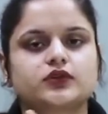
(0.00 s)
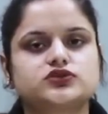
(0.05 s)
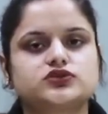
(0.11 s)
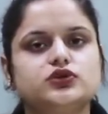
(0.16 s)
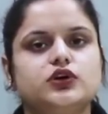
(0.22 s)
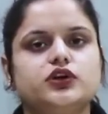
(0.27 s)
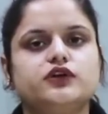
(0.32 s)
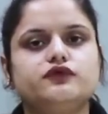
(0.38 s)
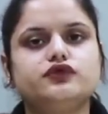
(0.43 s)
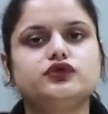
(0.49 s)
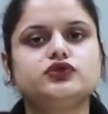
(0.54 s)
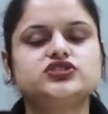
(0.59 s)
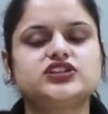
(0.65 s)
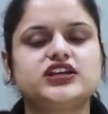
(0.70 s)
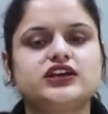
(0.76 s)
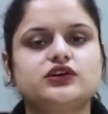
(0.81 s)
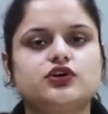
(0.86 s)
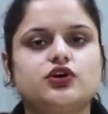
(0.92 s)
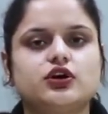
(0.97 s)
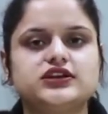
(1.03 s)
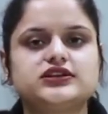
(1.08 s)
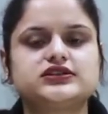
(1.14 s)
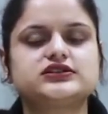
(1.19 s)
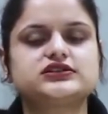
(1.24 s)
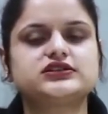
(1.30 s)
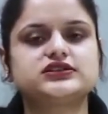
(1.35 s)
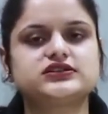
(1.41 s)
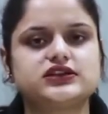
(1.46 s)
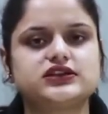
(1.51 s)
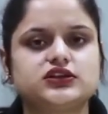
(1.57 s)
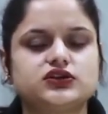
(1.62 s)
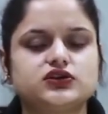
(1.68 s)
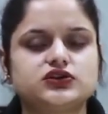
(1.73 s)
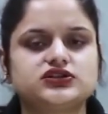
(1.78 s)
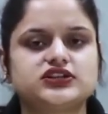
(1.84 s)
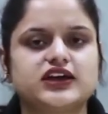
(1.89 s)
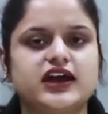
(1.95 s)
So if you take oysters in
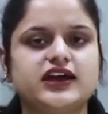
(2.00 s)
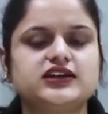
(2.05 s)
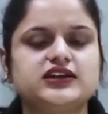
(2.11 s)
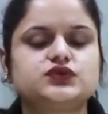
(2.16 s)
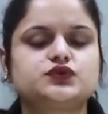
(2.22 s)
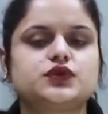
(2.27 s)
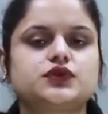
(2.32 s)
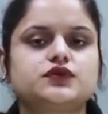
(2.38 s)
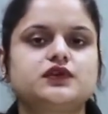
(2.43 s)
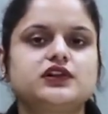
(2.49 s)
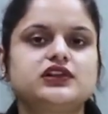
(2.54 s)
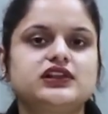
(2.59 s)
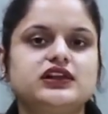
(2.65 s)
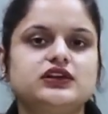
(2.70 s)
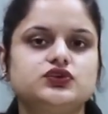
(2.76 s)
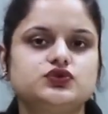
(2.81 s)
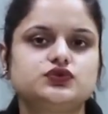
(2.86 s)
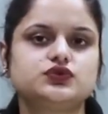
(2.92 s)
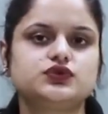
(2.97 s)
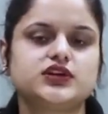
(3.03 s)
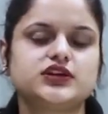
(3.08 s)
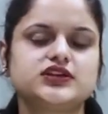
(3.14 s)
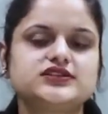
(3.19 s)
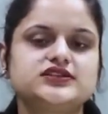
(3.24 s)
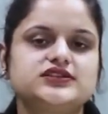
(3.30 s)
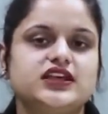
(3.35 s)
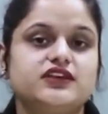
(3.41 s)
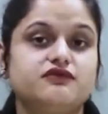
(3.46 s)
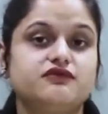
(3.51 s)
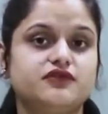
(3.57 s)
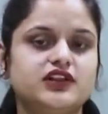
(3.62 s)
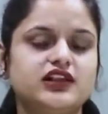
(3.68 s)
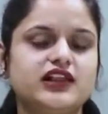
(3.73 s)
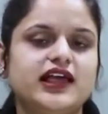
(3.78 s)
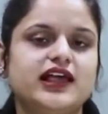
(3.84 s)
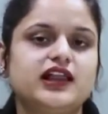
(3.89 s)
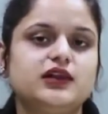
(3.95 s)
your diet, what will they do is they
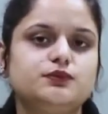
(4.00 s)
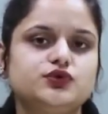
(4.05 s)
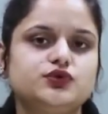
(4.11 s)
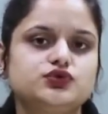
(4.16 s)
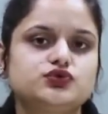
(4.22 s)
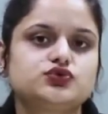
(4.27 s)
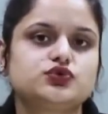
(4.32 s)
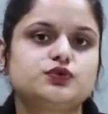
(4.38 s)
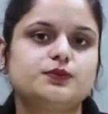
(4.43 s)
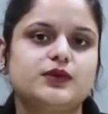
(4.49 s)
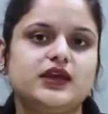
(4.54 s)
will help you to